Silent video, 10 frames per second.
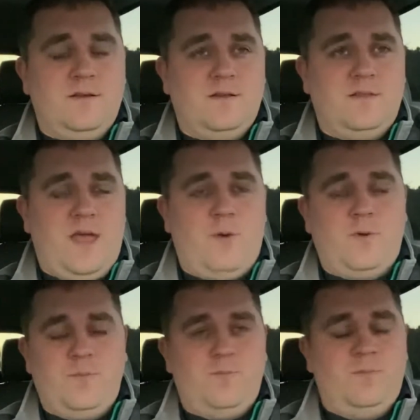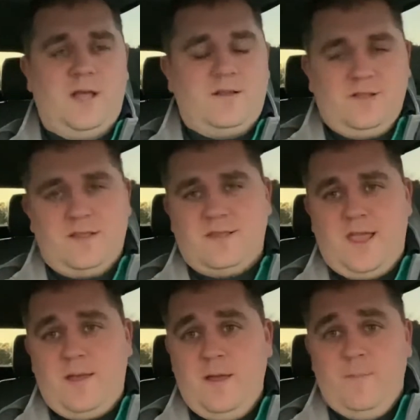that would, like, let's
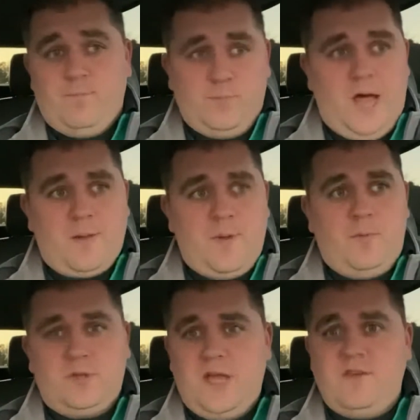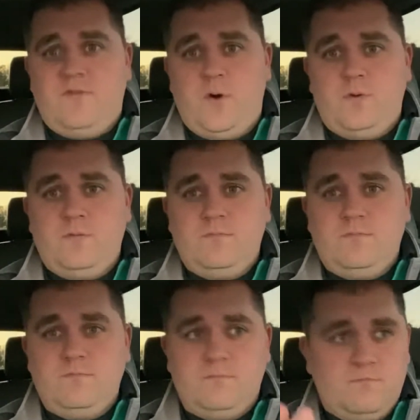say black people tend to vote
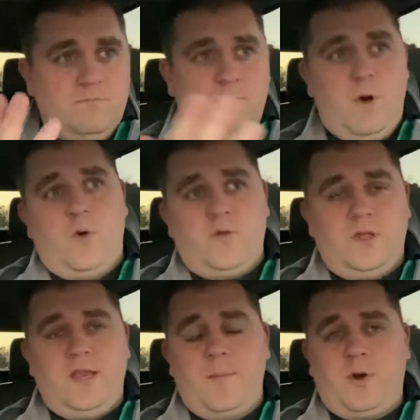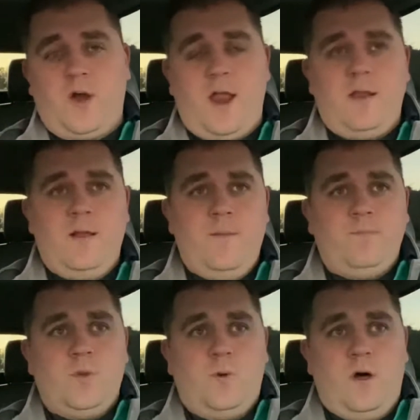mostly Democrat.
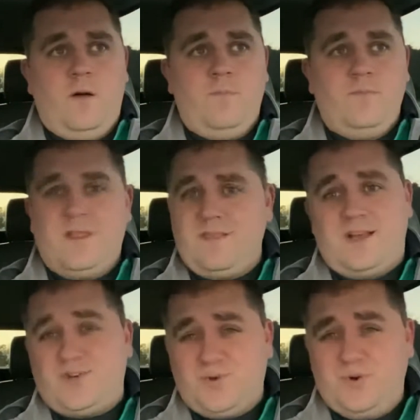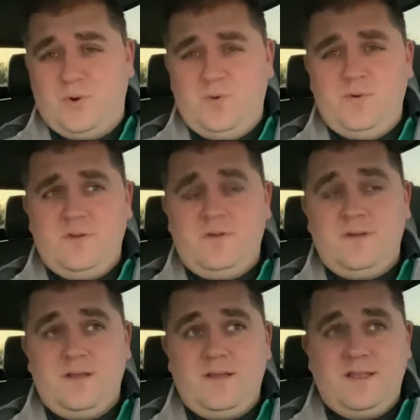Well, that's not true
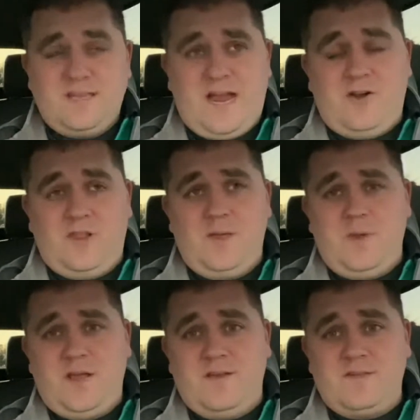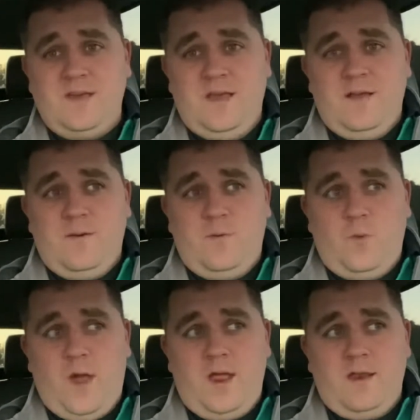entirely, because
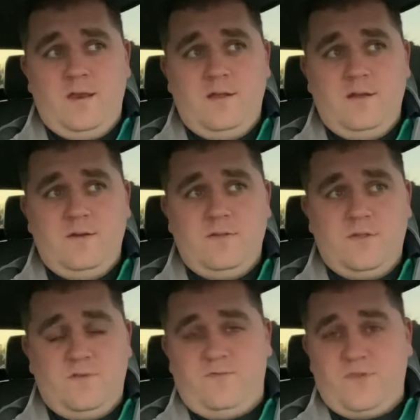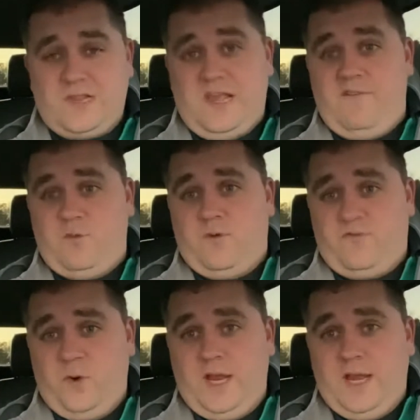when the slaves were
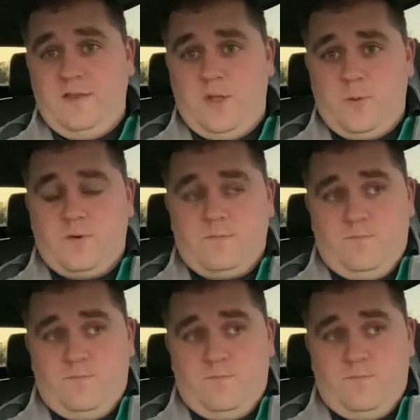freed, they were